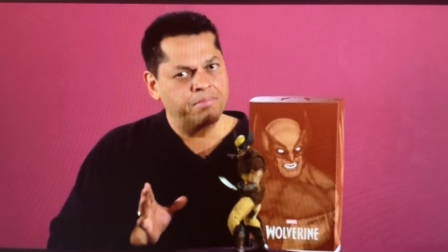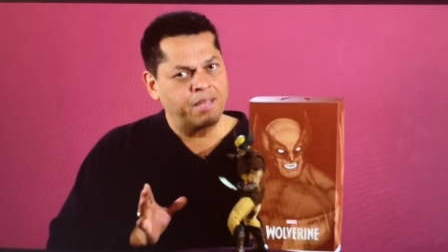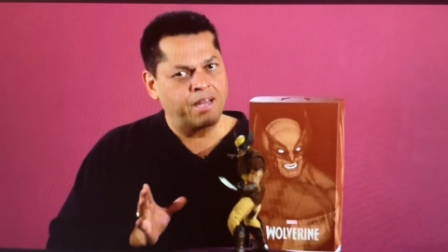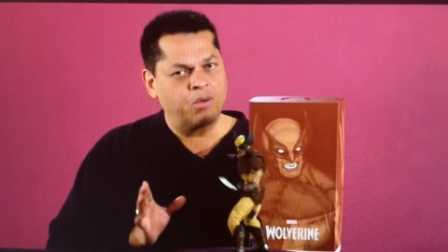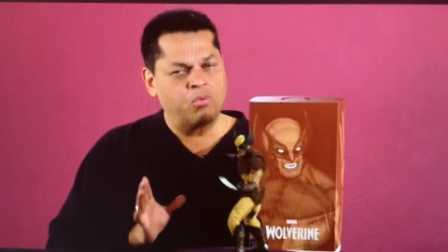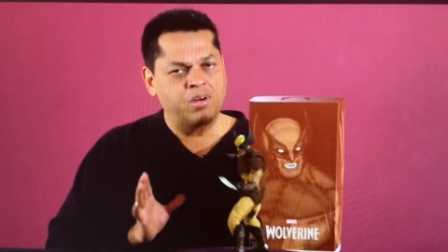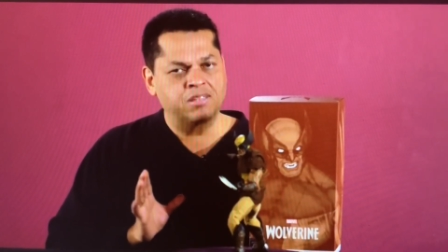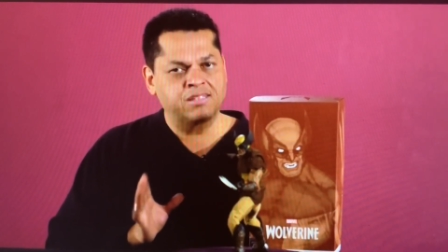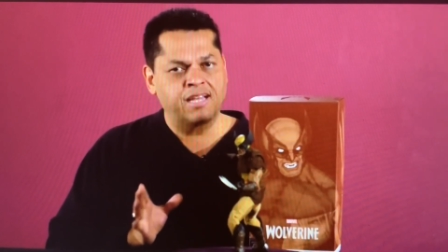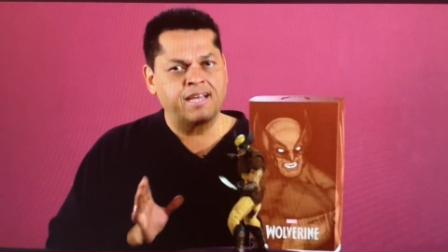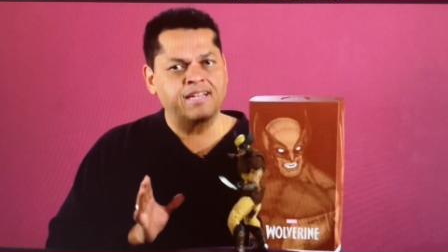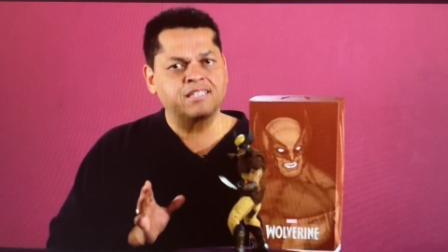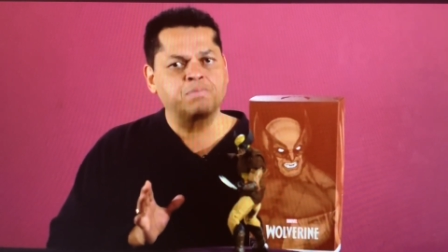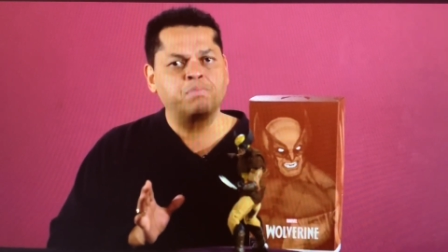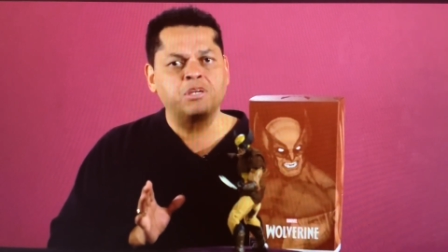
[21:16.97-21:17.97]
I don't want to tell you to
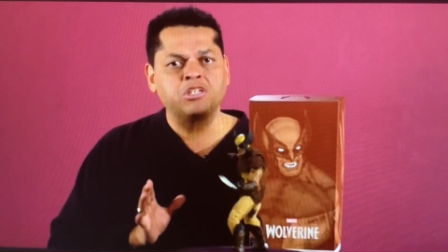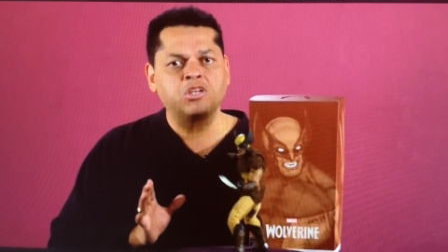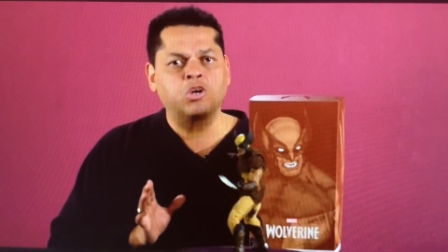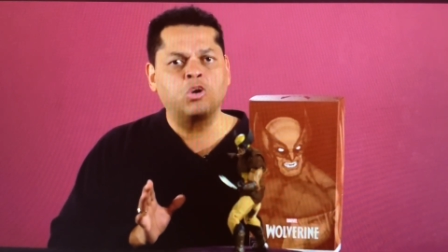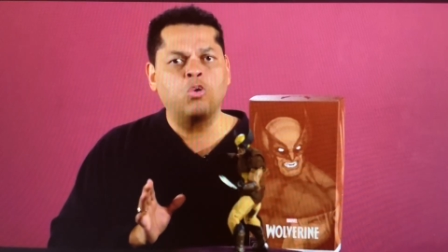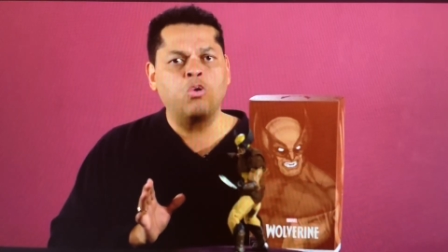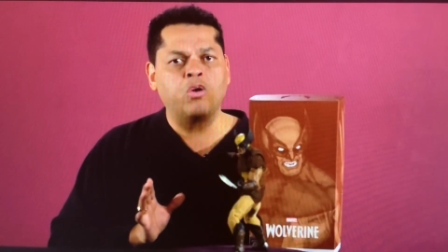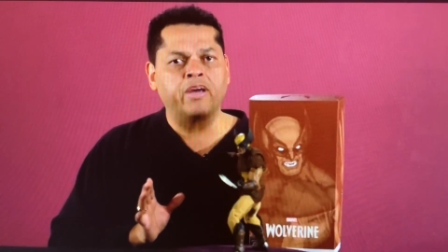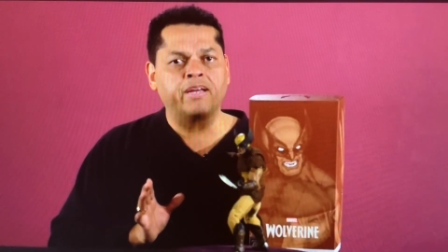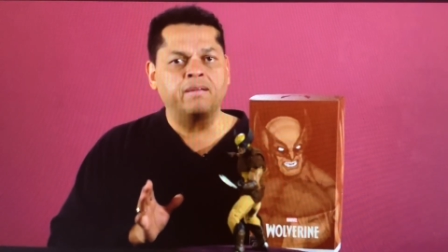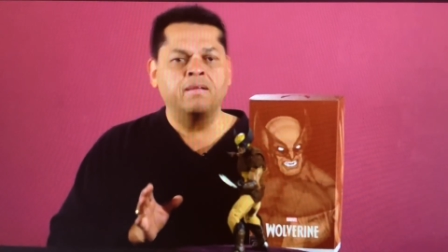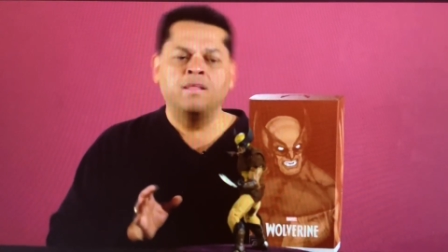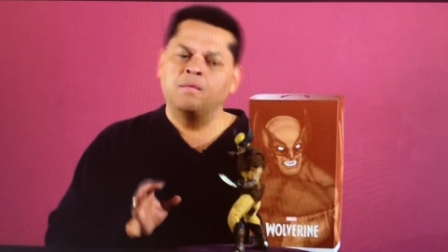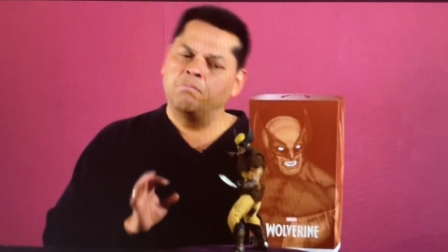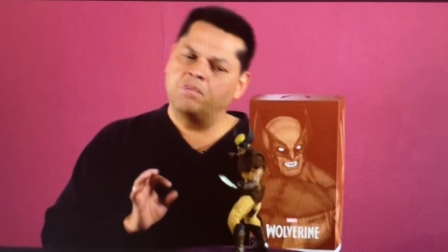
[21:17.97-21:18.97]
spend your coin,
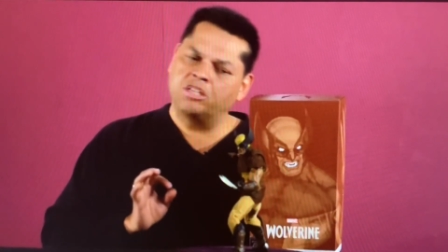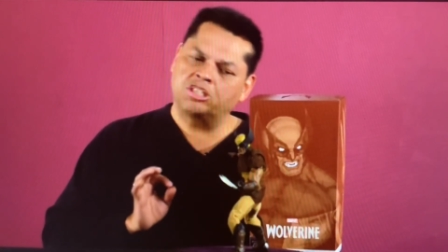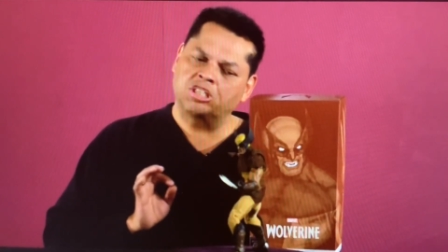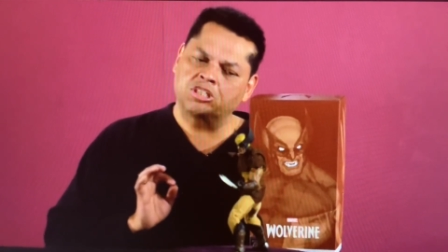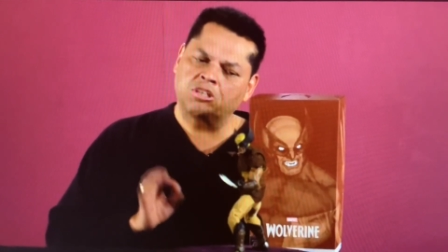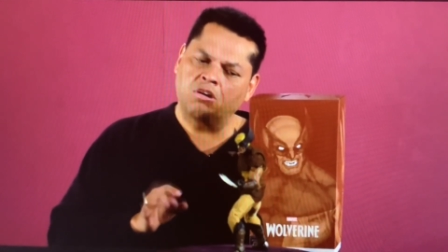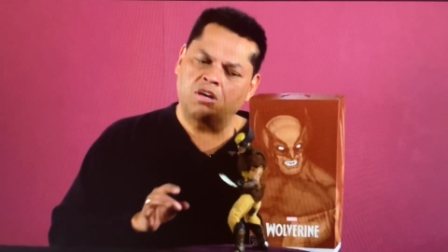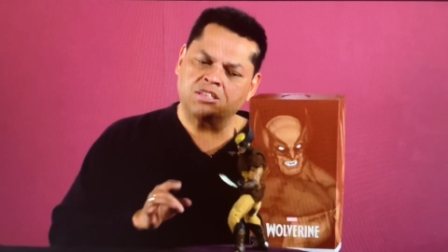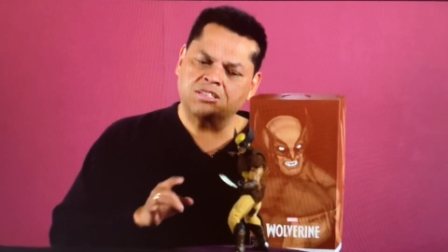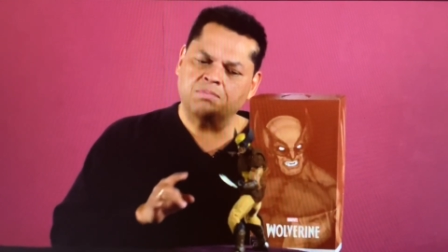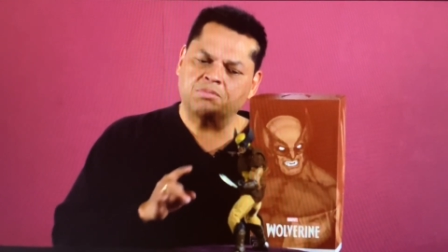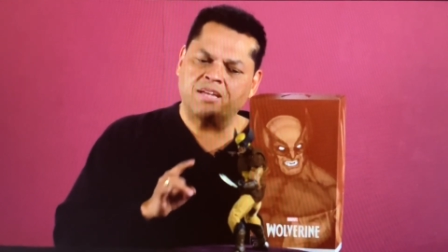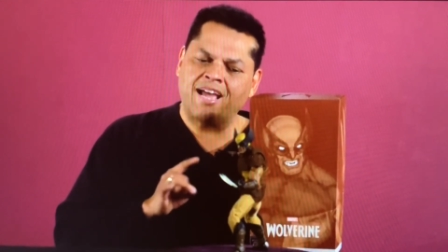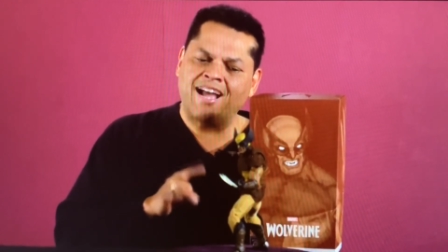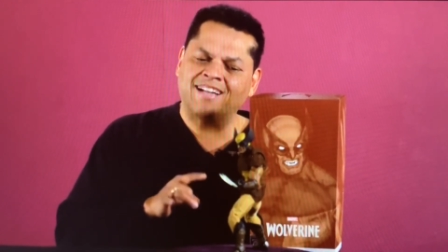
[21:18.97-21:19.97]
but it's a toss-up
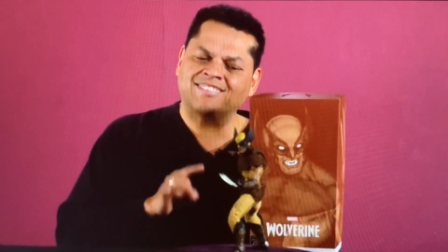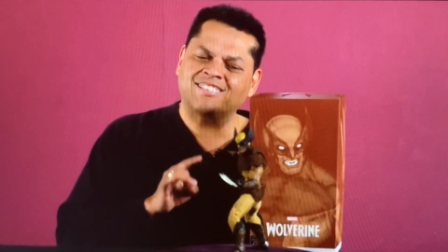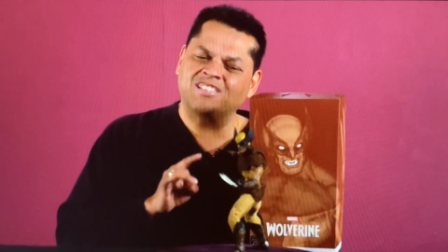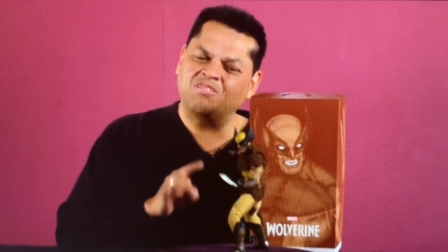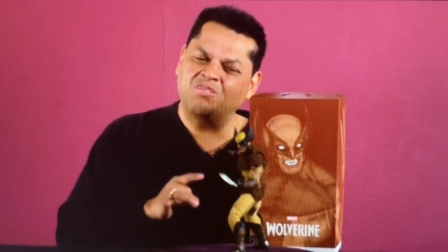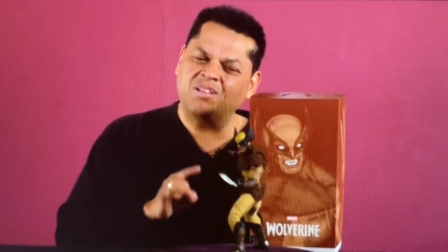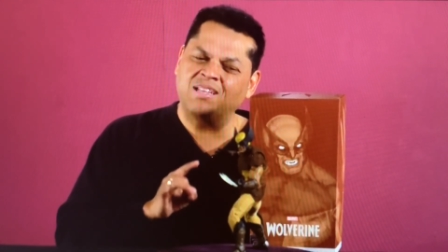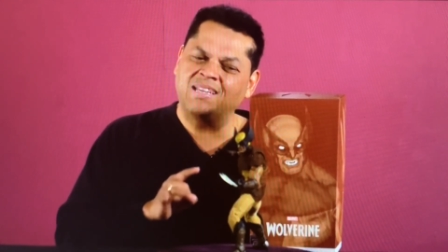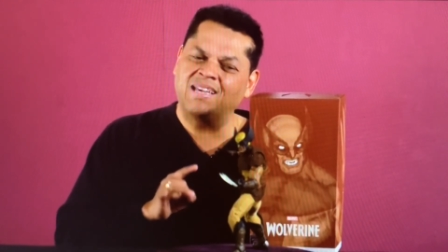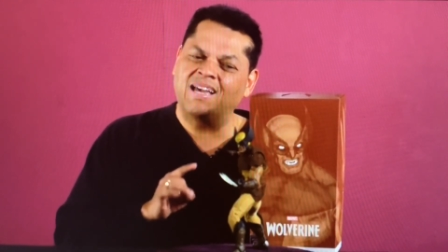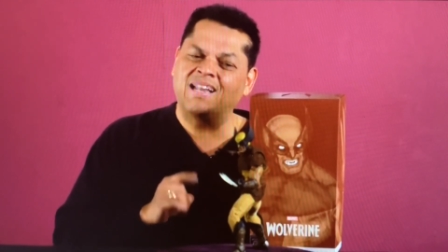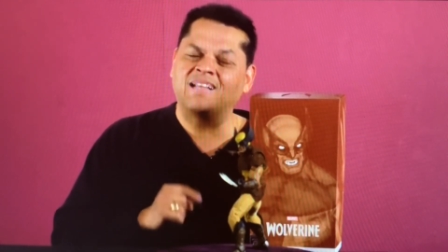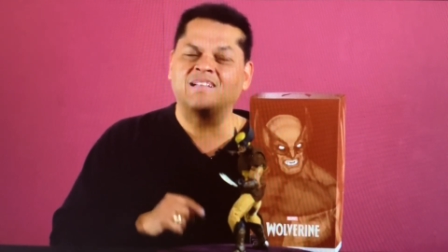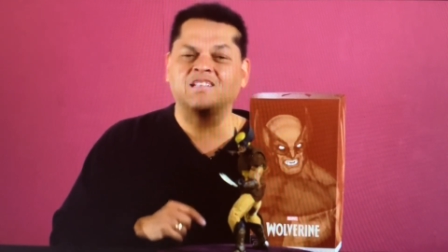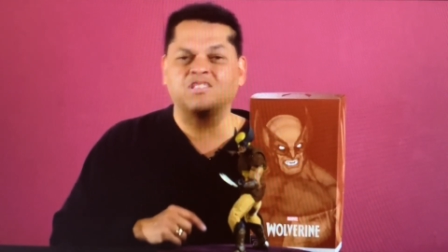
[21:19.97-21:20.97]
to actually really
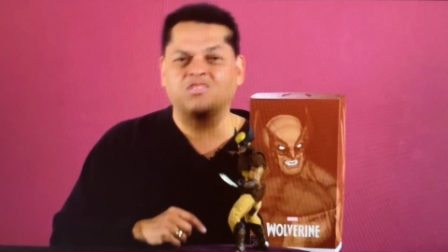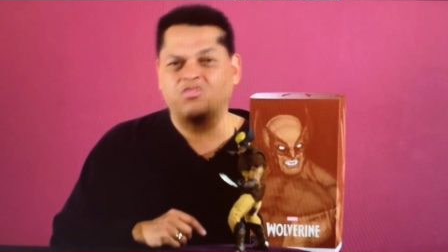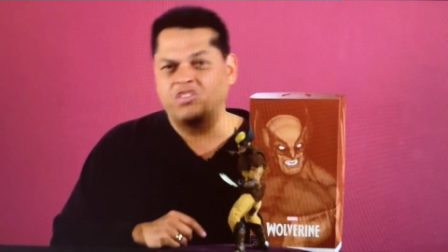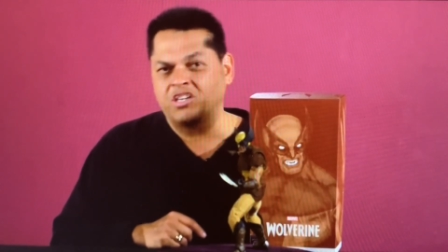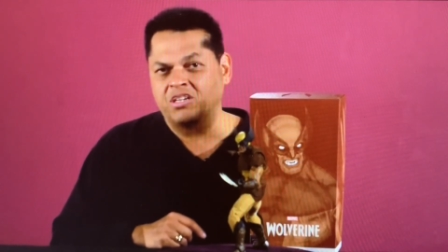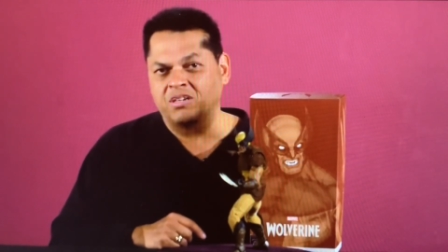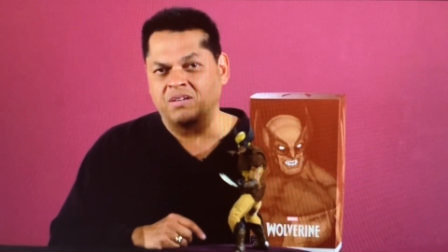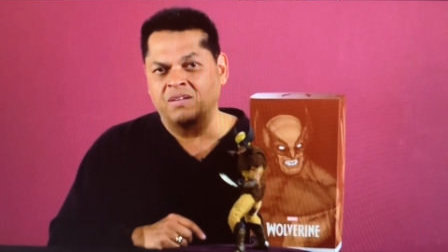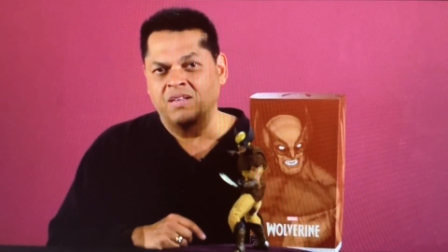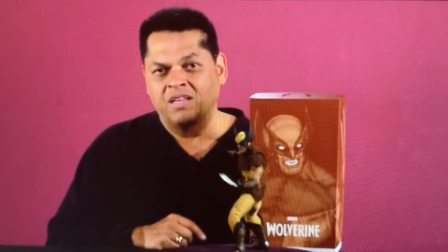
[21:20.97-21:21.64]
getting this figure.